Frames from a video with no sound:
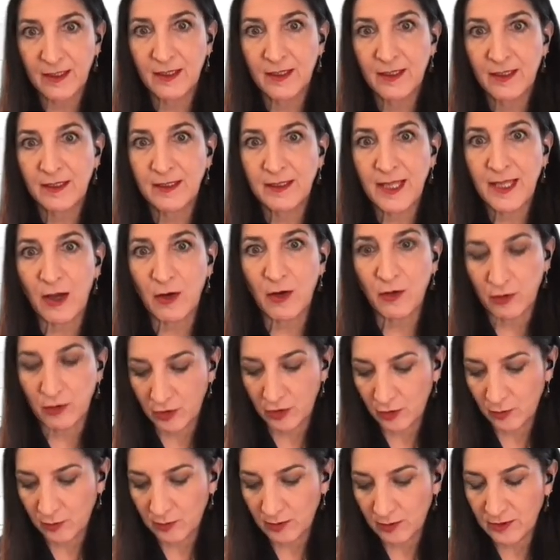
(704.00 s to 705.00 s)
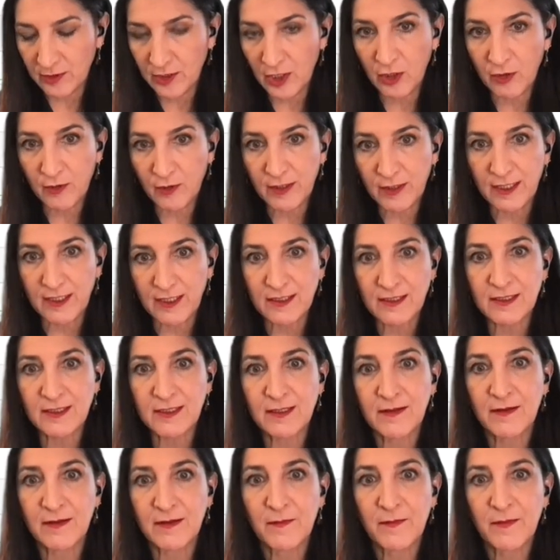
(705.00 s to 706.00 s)
Now, you will
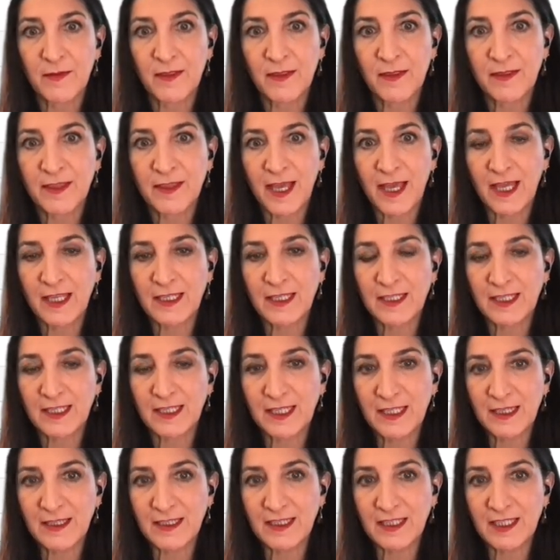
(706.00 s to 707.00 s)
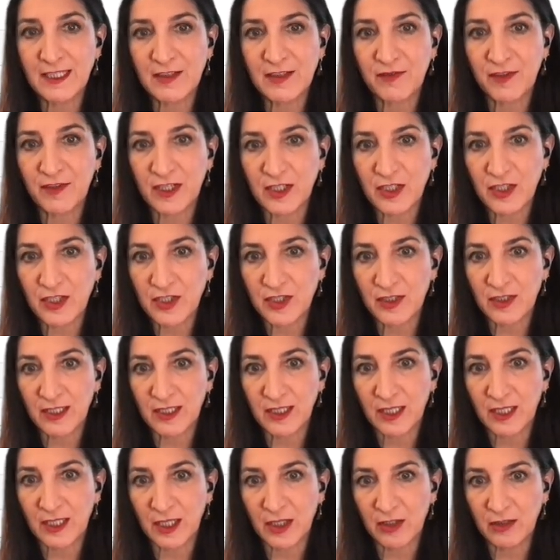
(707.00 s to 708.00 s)
notice that in this function
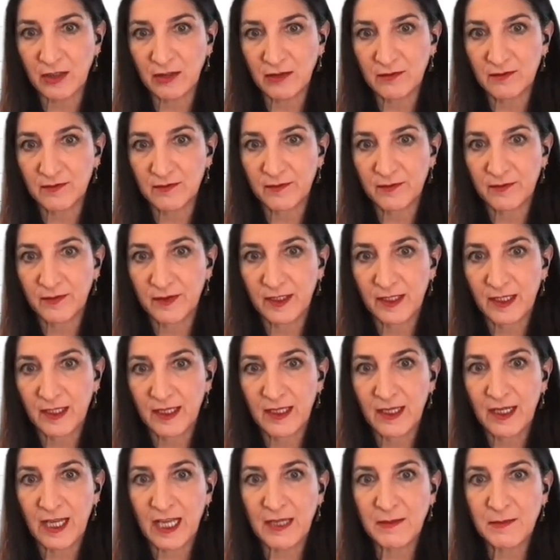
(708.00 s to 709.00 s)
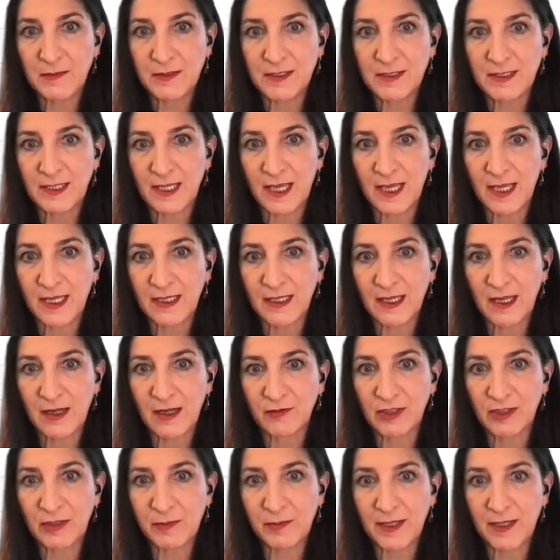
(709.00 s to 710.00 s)
here, I'm saying
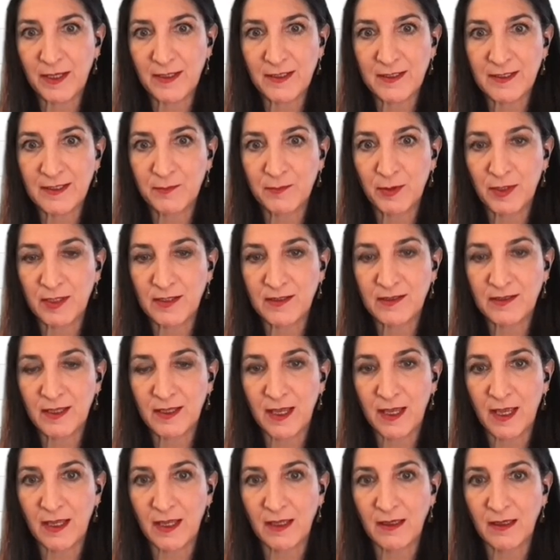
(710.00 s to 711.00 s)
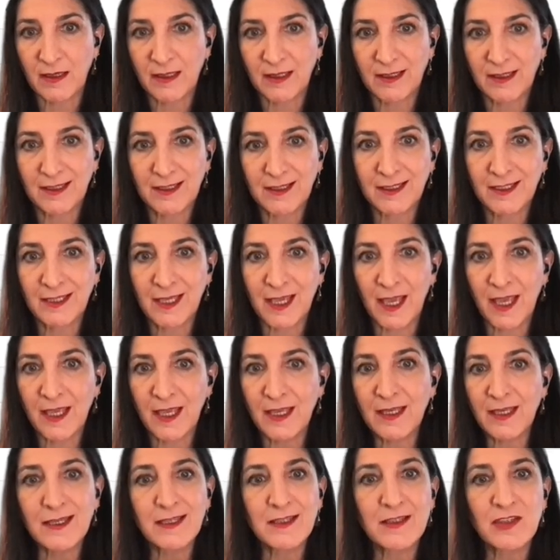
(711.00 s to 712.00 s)
array plus k.
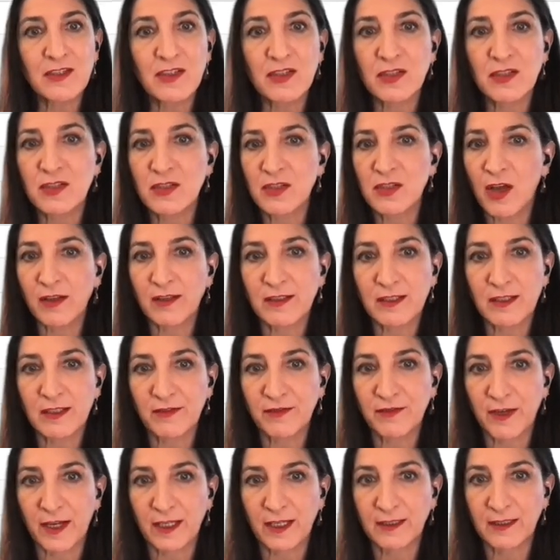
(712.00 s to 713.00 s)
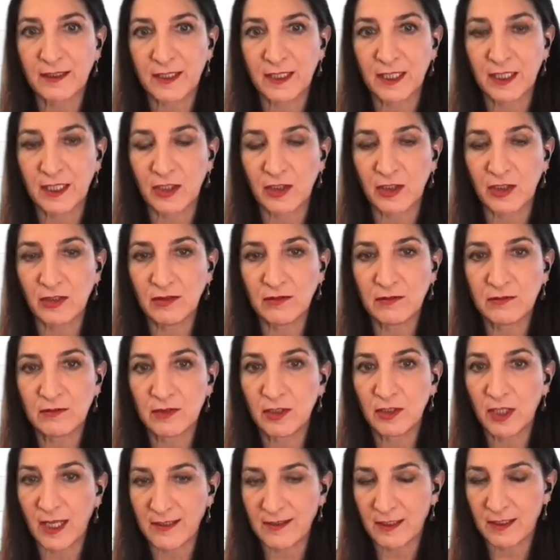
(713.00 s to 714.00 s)
K is not defined here
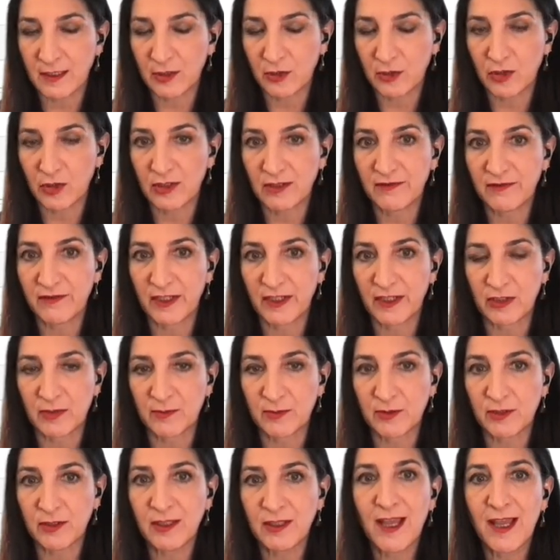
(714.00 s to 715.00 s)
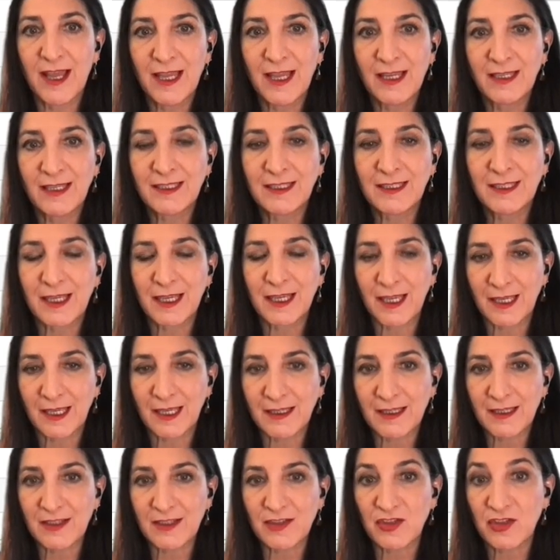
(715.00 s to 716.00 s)
as a local variable. K
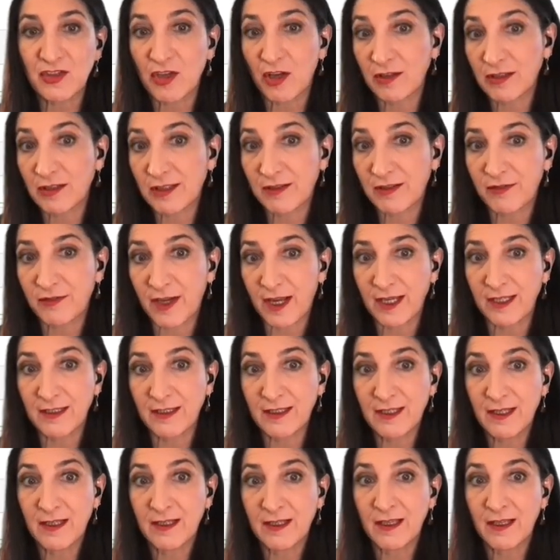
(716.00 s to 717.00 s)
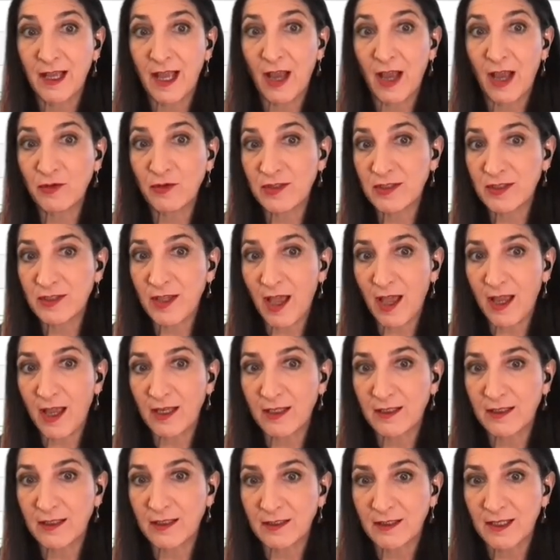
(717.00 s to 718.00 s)
is not defined
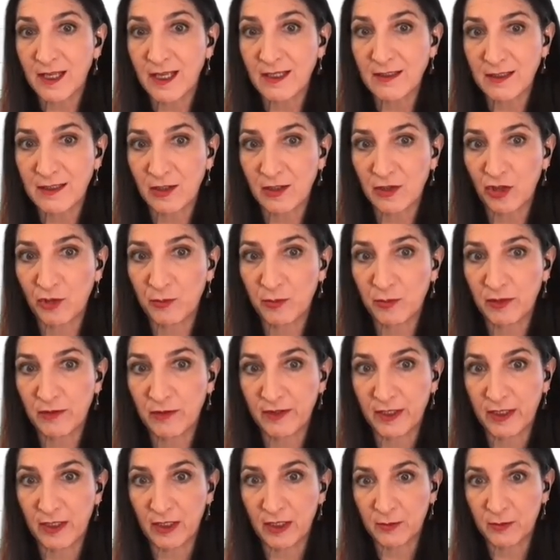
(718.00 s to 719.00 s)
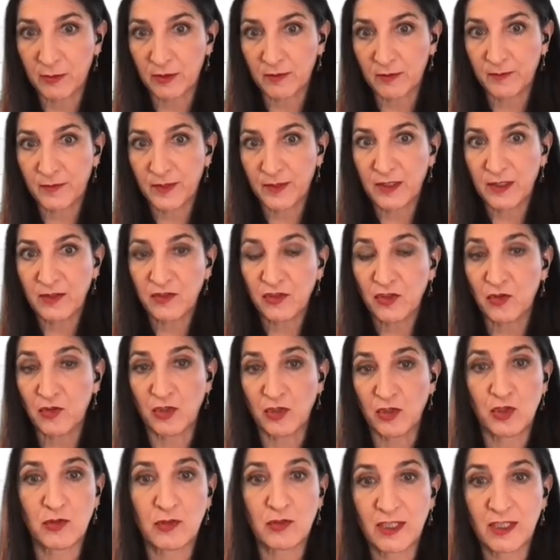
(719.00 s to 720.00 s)
outside as a global variable. So
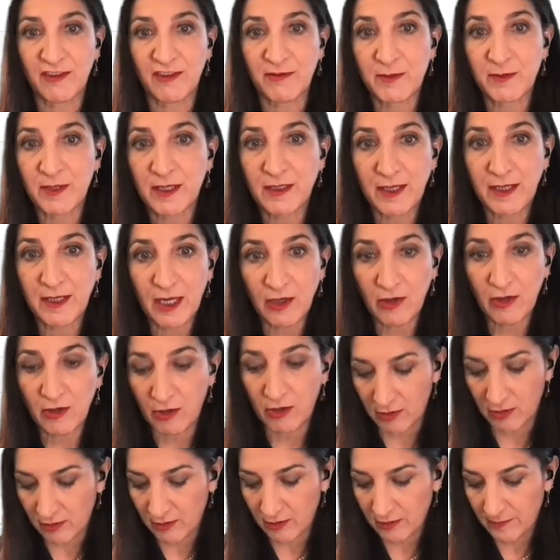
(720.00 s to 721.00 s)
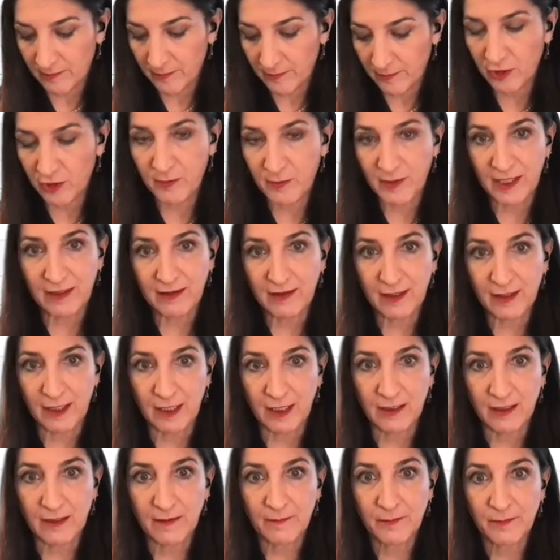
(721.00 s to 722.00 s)
it should me an error, you might
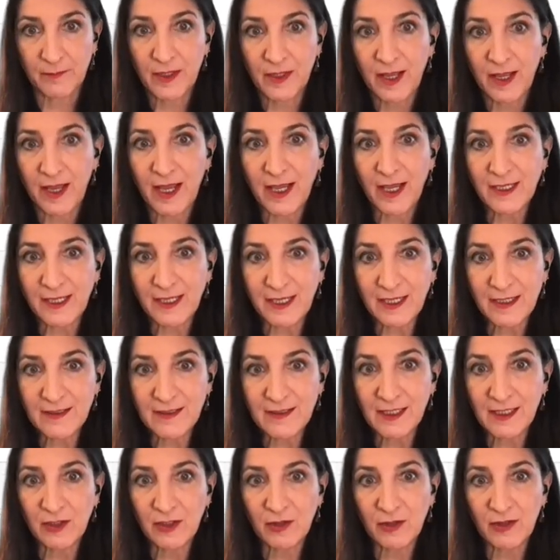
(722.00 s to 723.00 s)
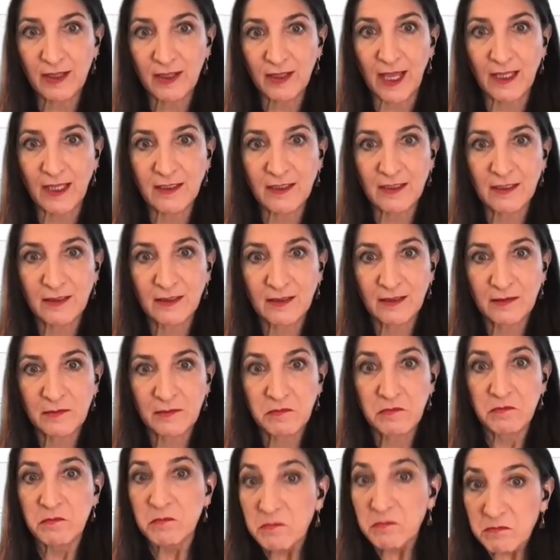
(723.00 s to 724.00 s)
think. I execute that,
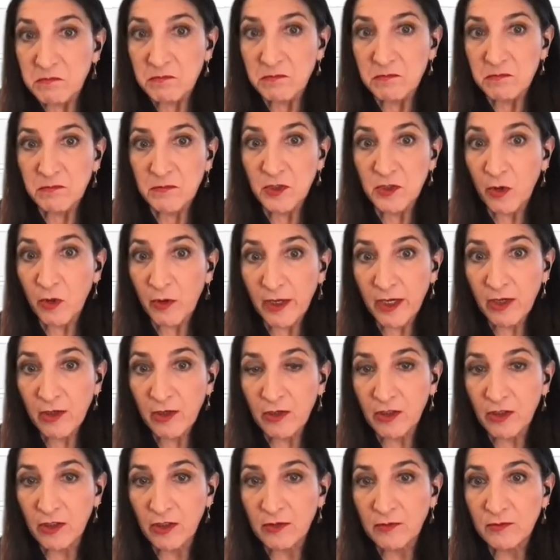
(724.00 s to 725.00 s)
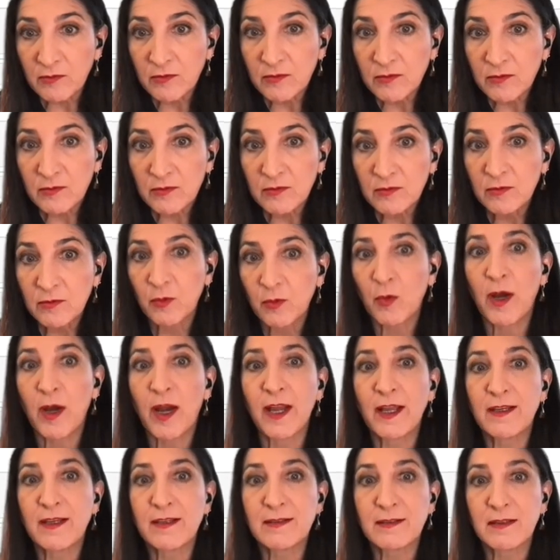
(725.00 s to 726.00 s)
no error.
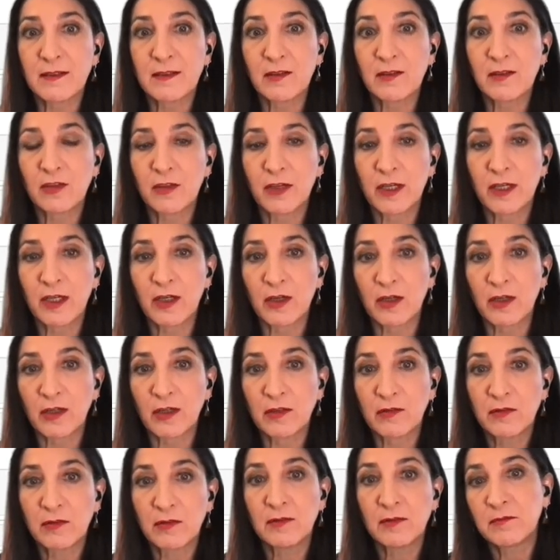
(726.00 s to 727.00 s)
Why is there no error?